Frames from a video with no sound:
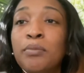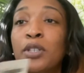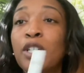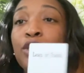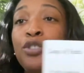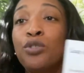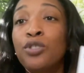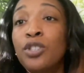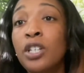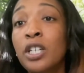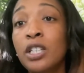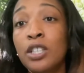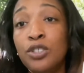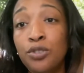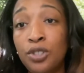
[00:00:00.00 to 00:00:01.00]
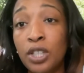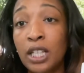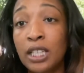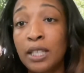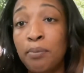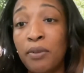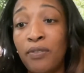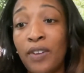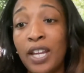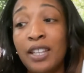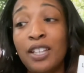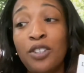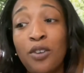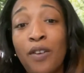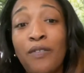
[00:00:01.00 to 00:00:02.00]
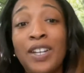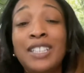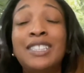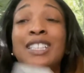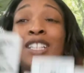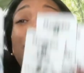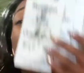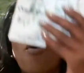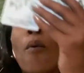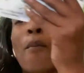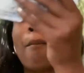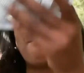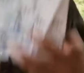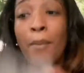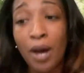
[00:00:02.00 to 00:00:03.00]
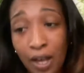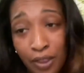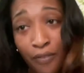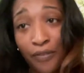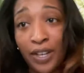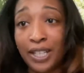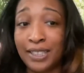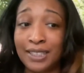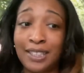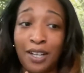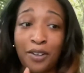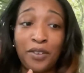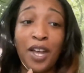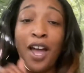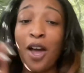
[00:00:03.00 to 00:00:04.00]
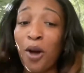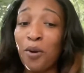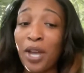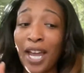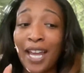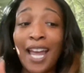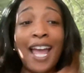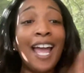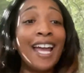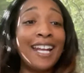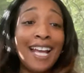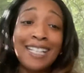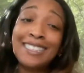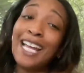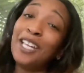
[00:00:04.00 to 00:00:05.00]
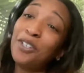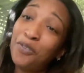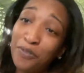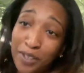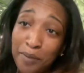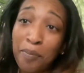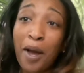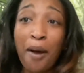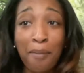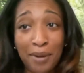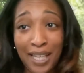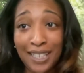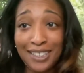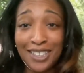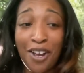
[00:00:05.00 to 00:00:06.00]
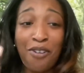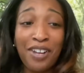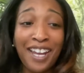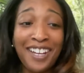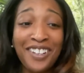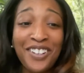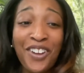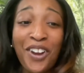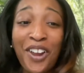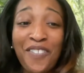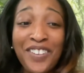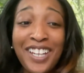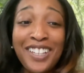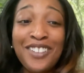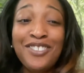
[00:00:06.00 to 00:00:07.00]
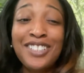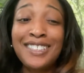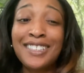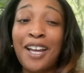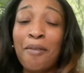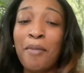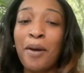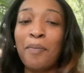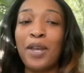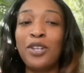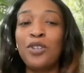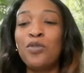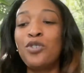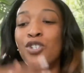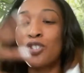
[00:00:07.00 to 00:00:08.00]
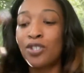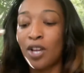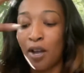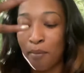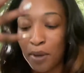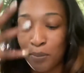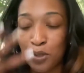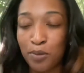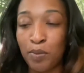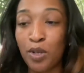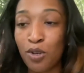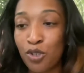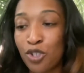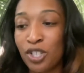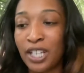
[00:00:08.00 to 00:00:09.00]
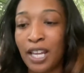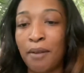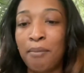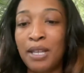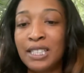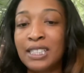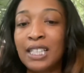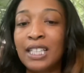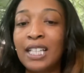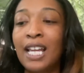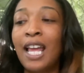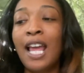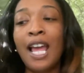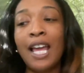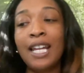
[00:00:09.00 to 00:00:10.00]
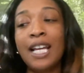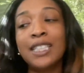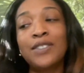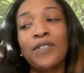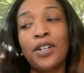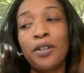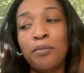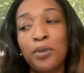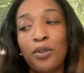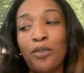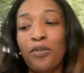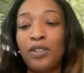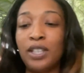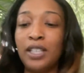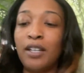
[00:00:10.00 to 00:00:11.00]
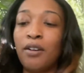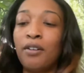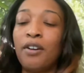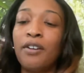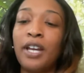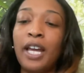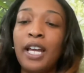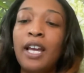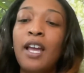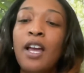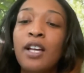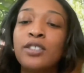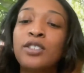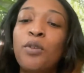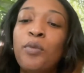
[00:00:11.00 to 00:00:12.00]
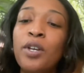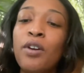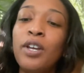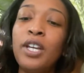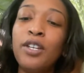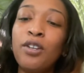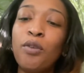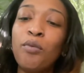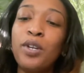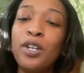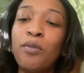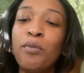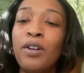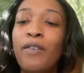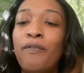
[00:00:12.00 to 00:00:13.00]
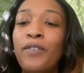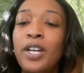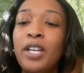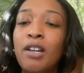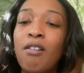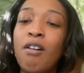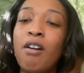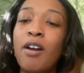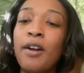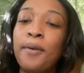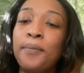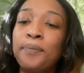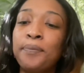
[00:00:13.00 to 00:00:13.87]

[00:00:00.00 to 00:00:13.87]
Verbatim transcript: because you look you took a leap of faith and you invested in your motherfucking self, okay? And that's how you flip a bitch, okay? You know what I mean? You just come up and you just come up spiritually and mentally, and that's very beautiful, Leo, okay? So we're going to end your reading with a fucking card